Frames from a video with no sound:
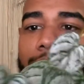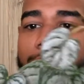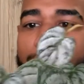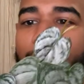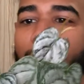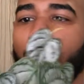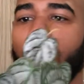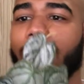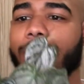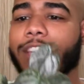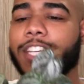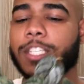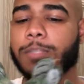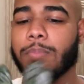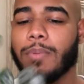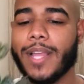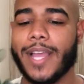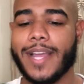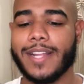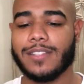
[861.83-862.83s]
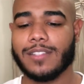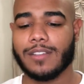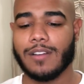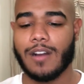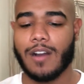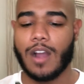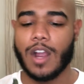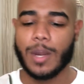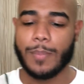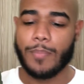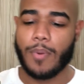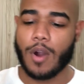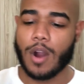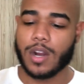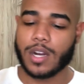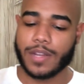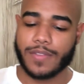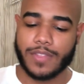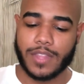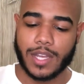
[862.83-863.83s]
All these plants are
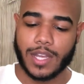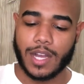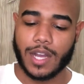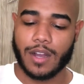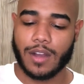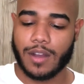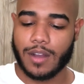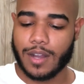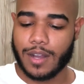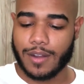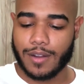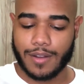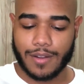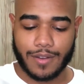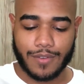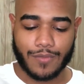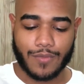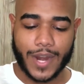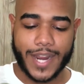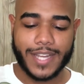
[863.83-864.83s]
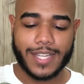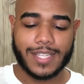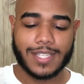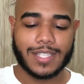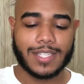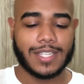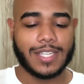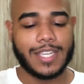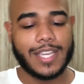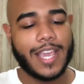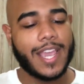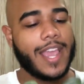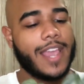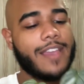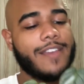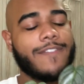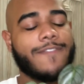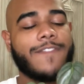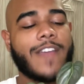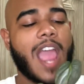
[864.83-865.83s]
part of the
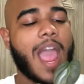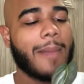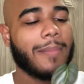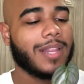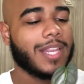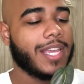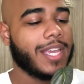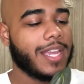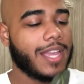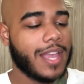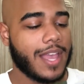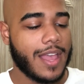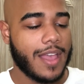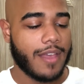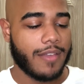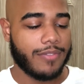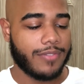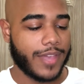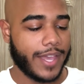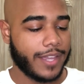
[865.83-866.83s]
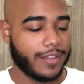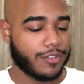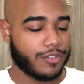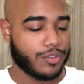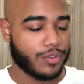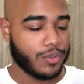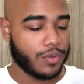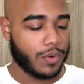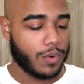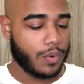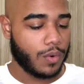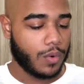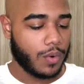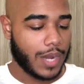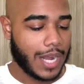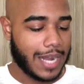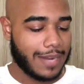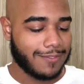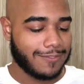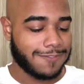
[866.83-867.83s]
Raceae family. They do
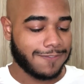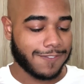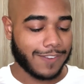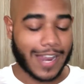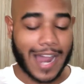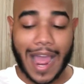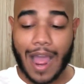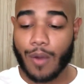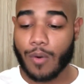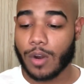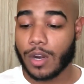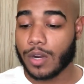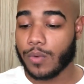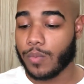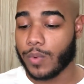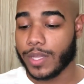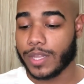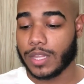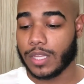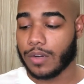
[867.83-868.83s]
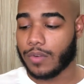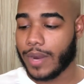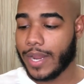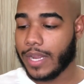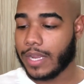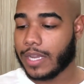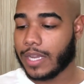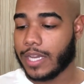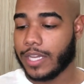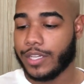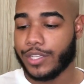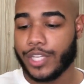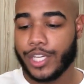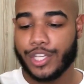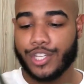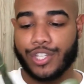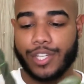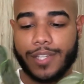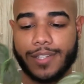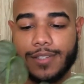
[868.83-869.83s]
flower with the right
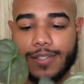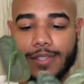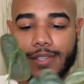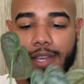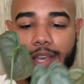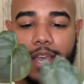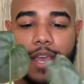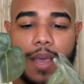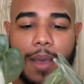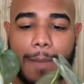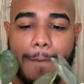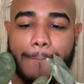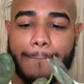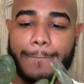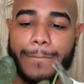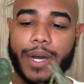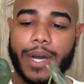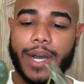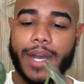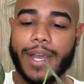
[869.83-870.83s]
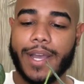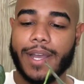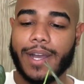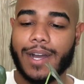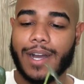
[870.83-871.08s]
conditions, but